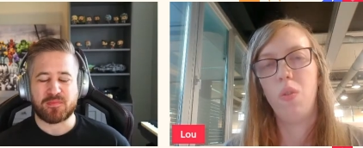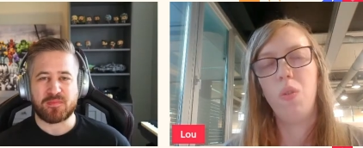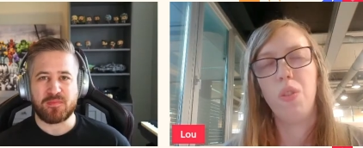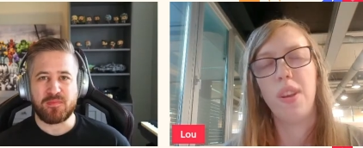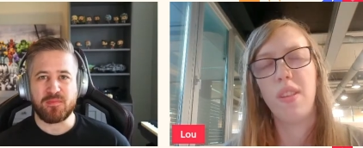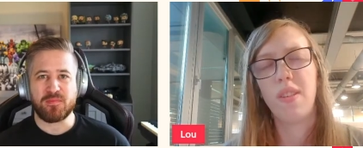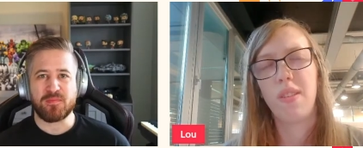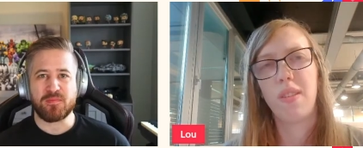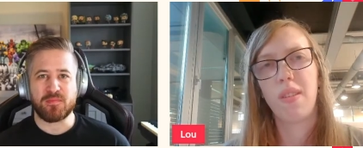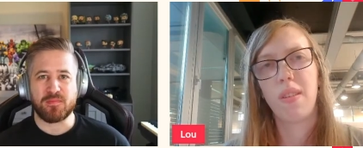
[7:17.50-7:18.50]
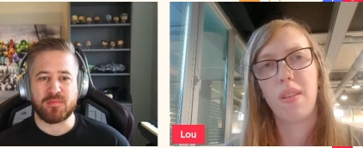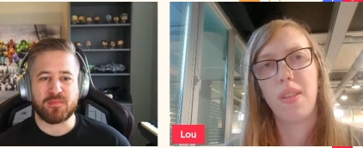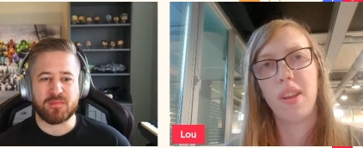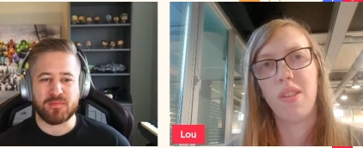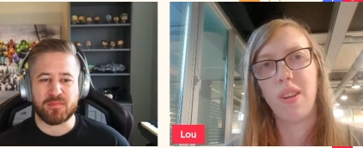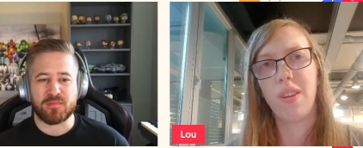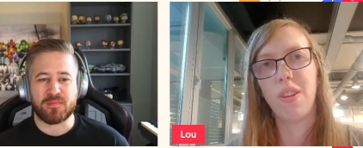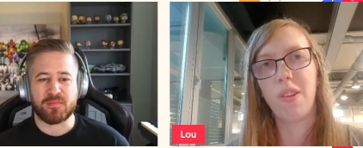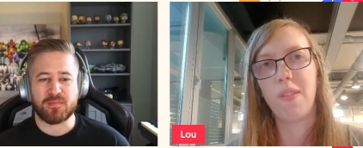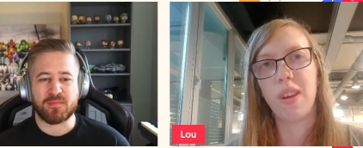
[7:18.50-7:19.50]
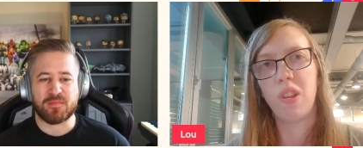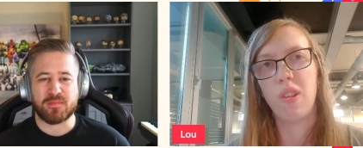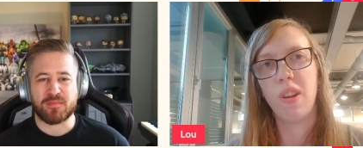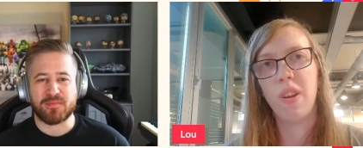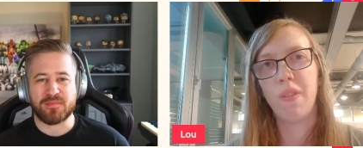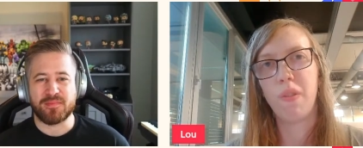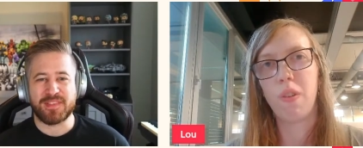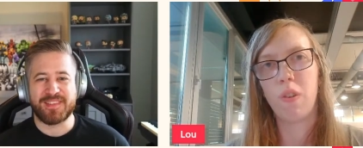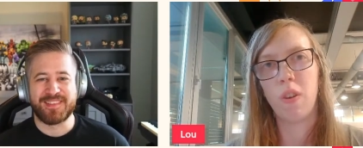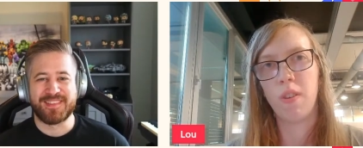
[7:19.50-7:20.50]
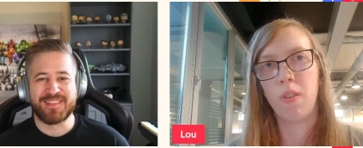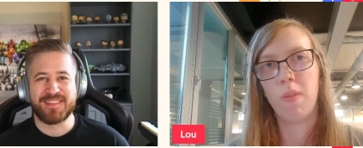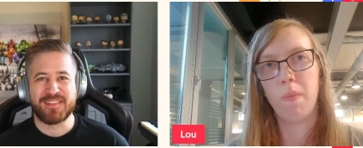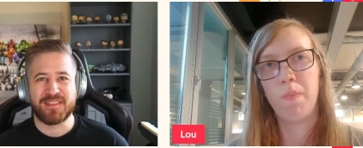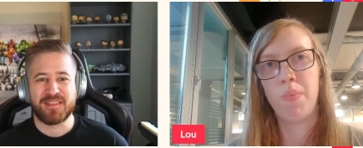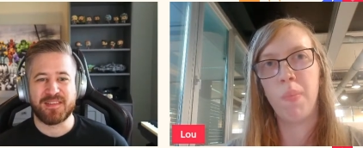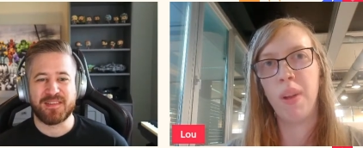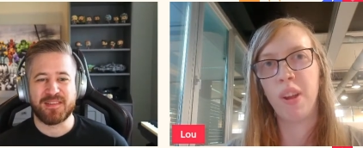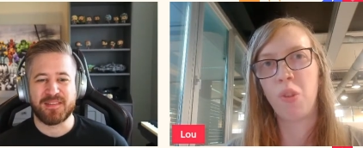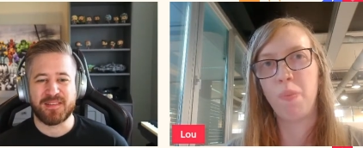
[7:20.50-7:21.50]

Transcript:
Speaker 1: Oh, that's that's a good question. Of course, public